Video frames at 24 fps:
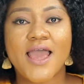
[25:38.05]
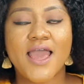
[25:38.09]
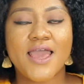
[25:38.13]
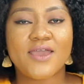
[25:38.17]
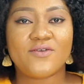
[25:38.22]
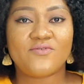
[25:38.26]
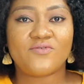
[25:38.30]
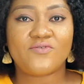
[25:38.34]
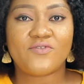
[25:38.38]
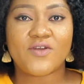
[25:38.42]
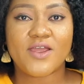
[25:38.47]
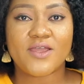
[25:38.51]

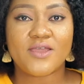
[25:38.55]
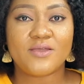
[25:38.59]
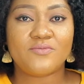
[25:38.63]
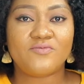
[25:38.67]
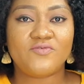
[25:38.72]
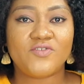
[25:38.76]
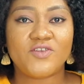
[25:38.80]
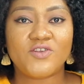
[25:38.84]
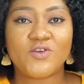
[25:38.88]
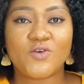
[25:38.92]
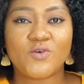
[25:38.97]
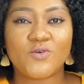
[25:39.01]
A
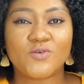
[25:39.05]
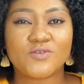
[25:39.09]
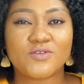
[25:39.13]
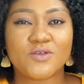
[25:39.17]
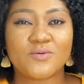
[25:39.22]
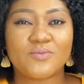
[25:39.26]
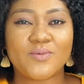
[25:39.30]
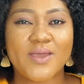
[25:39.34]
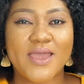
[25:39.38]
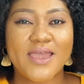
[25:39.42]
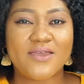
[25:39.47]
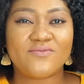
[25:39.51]
video goes
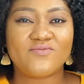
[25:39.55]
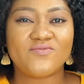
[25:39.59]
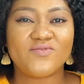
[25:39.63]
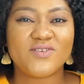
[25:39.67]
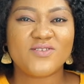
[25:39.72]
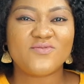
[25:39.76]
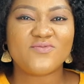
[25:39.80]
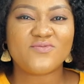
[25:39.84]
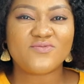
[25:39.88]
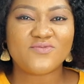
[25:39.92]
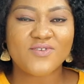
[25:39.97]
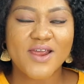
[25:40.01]
up every
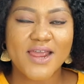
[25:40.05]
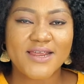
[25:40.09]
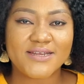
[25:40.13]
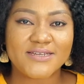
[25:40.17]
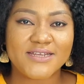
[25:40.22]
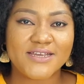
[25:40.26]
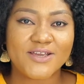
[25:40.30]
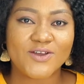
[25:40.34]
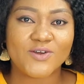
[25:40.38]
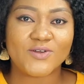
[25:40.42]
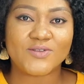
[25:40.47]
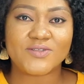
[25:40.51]

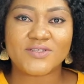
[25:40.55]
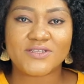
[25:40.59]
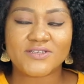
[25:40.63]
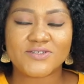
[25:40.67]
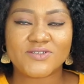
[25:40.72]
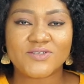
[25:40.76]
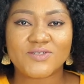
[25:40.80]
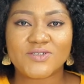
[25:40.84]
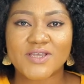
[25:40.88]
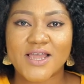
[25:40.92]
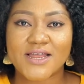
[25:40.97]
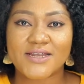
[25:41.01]
Friday on
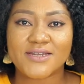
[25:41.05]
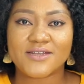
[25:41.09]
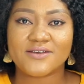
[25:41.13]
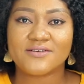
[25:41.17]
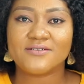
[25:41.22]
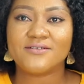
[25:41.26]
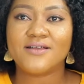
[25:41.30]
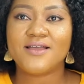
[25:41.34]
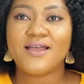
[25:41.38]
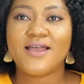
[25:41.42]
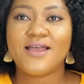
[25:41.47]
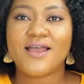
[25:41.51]
this
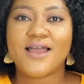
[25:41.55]
channel,